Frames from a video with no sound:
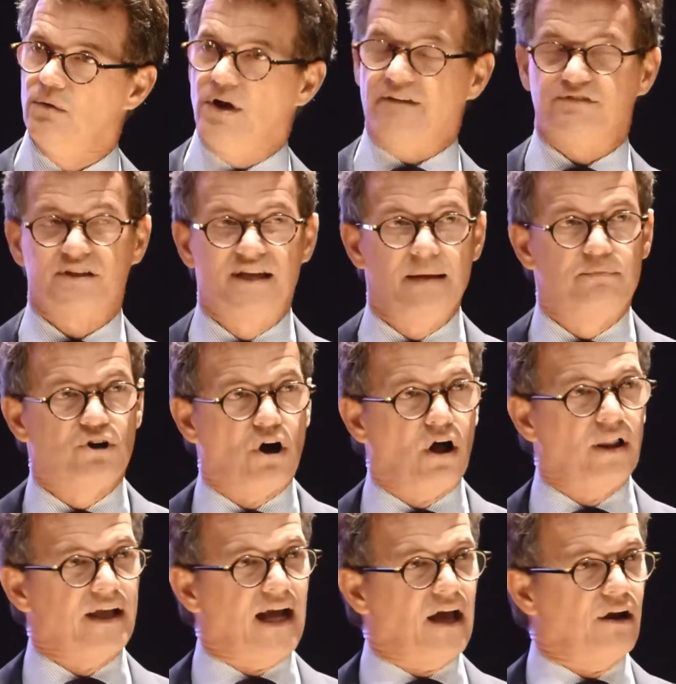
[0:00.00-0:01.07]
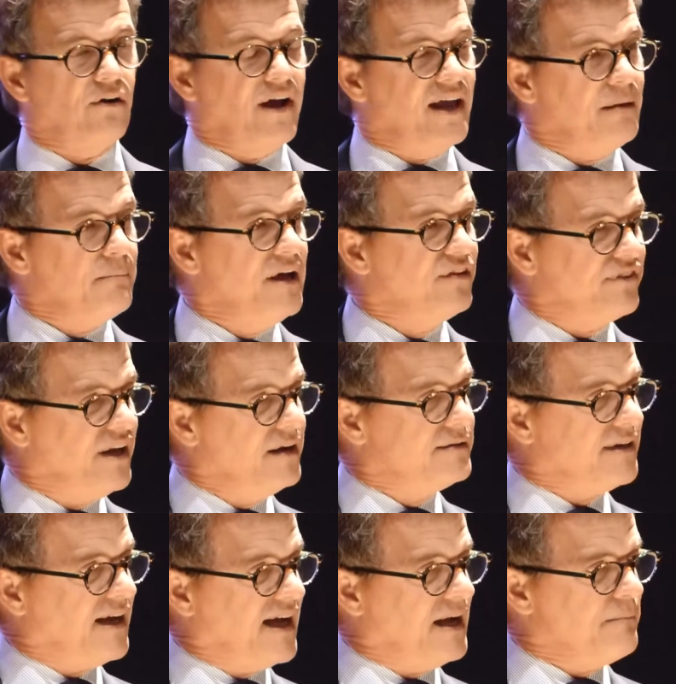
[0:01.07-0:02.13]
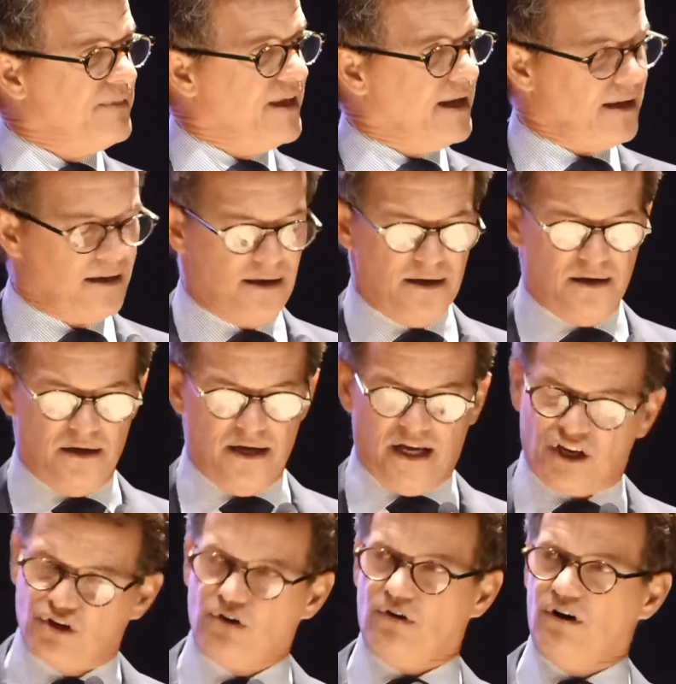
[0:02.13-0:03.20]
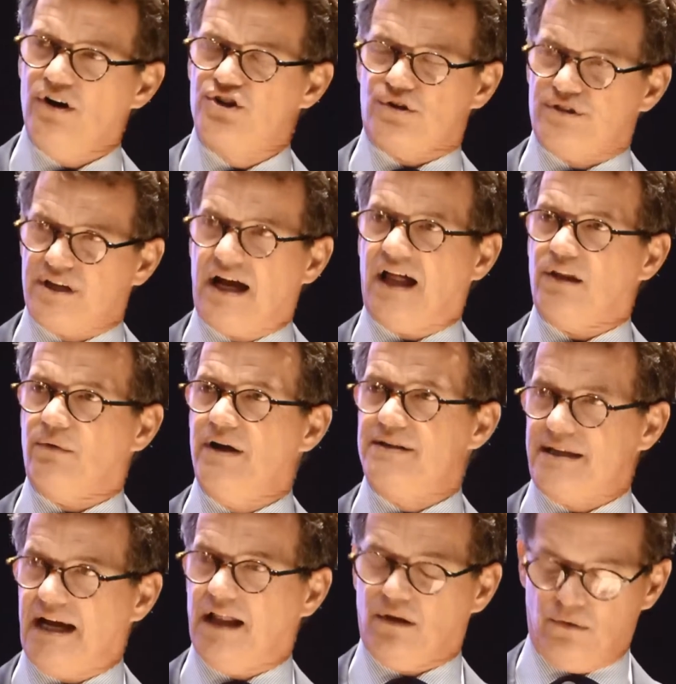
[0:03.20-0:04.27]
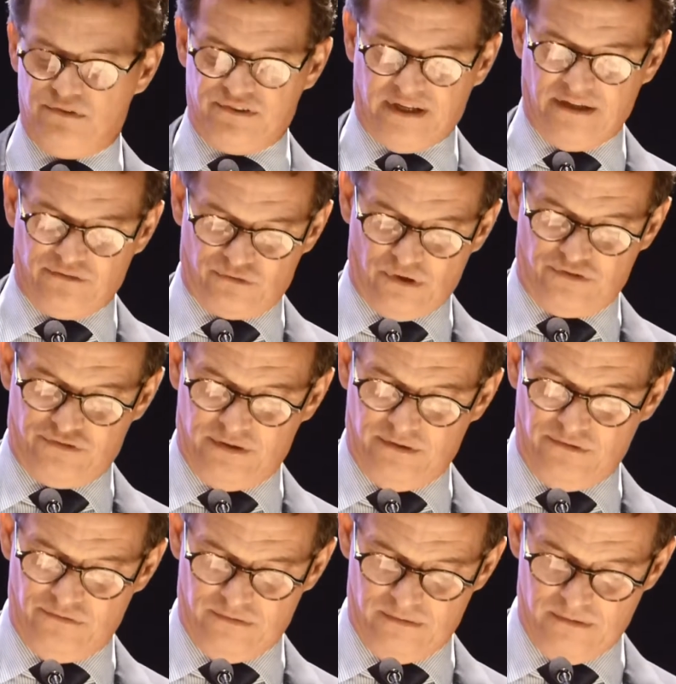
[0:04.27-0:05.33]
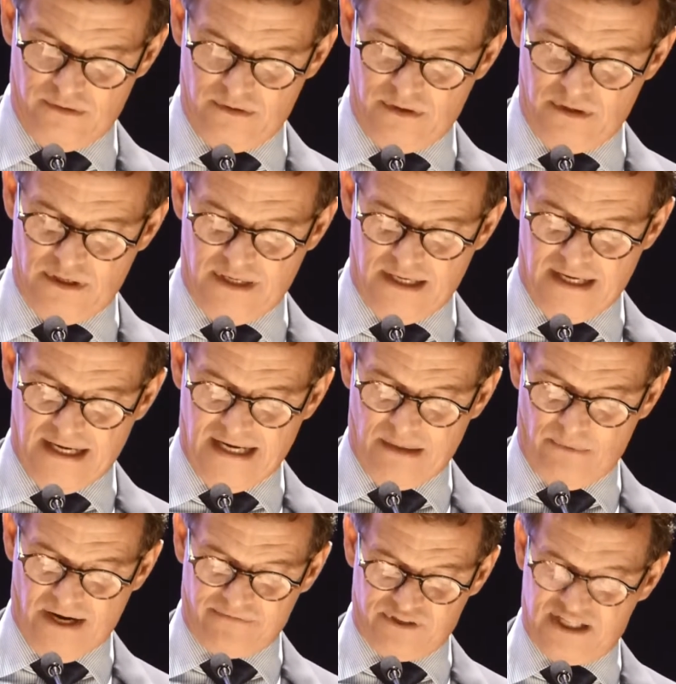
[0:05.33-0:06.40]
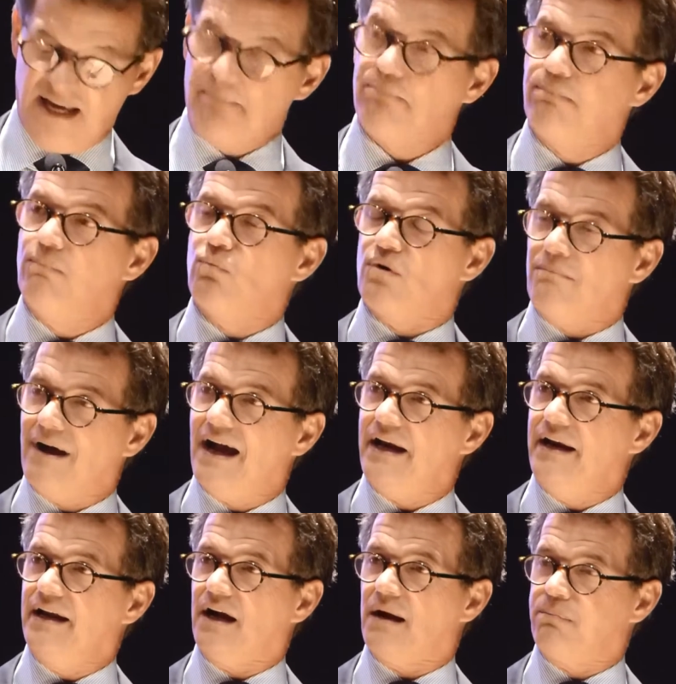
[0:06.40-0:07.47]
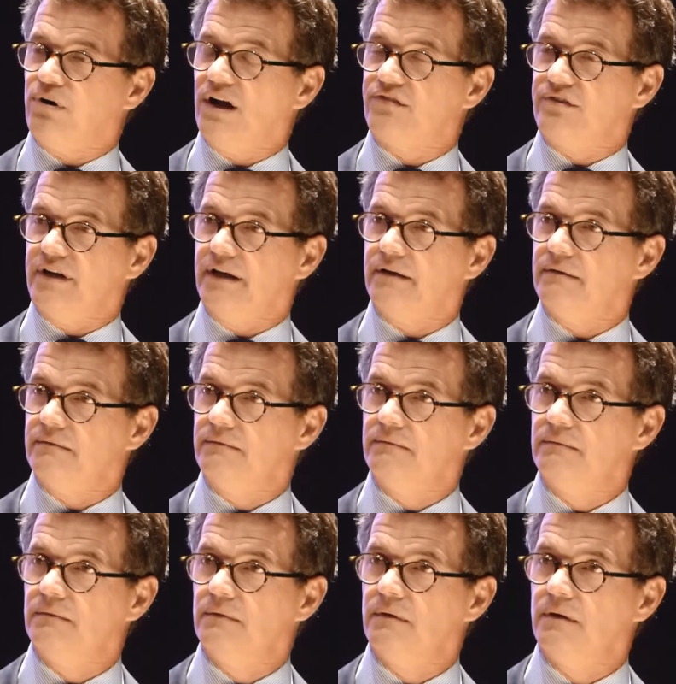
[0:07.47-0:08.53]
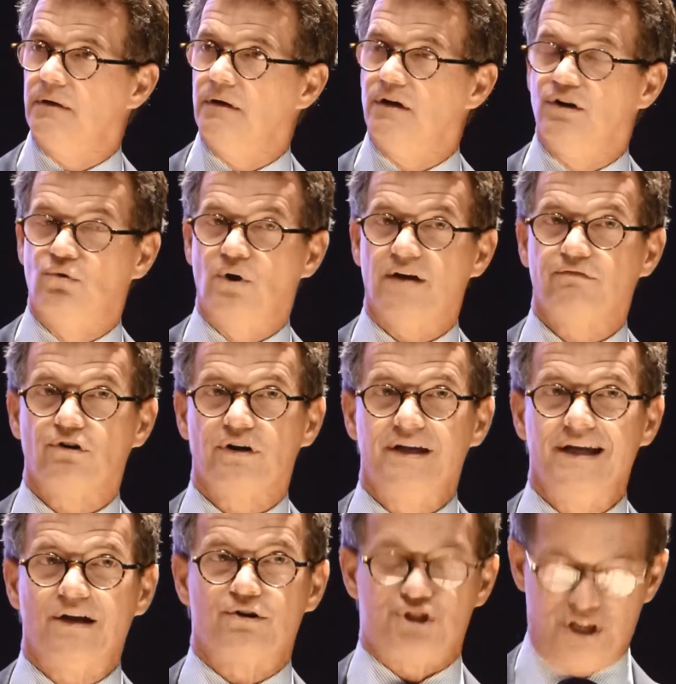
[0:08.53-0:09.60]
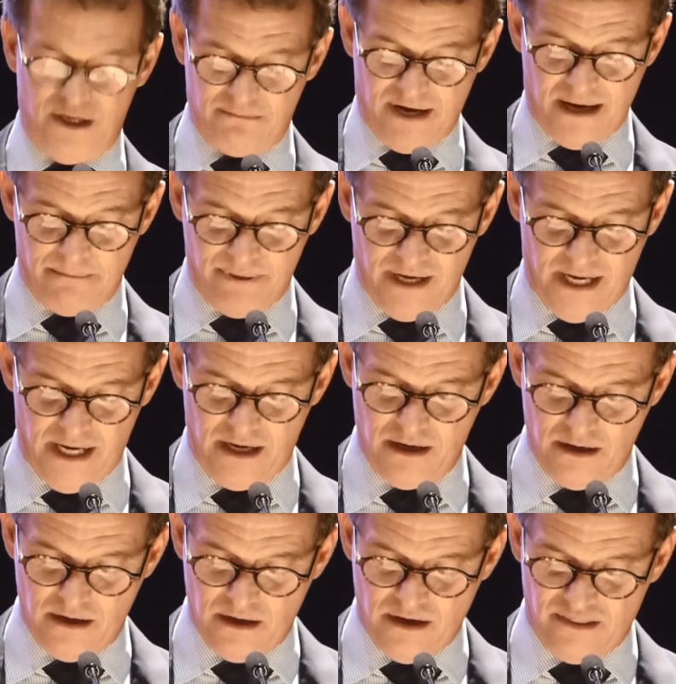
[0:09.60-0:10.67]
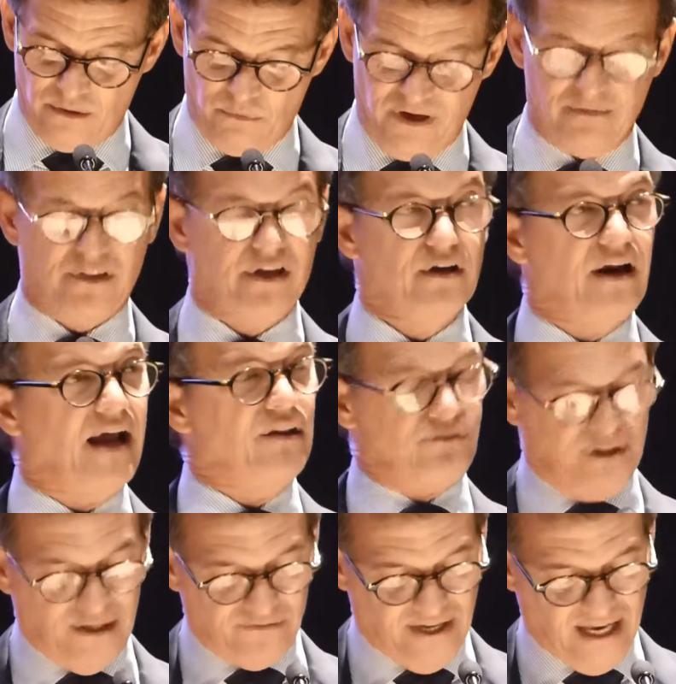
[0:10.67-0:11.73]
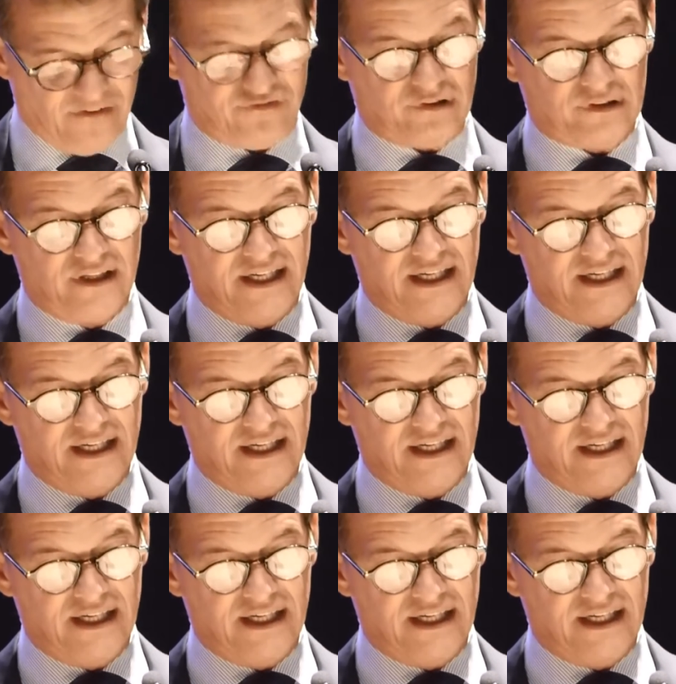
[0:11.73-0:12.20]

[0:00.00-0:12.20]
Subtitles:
We have to keep calling out our enemies anytime they encourage or tolerate tolerance against Christians. And we have to keep reminding our president, whoever he or she may be, the United States has to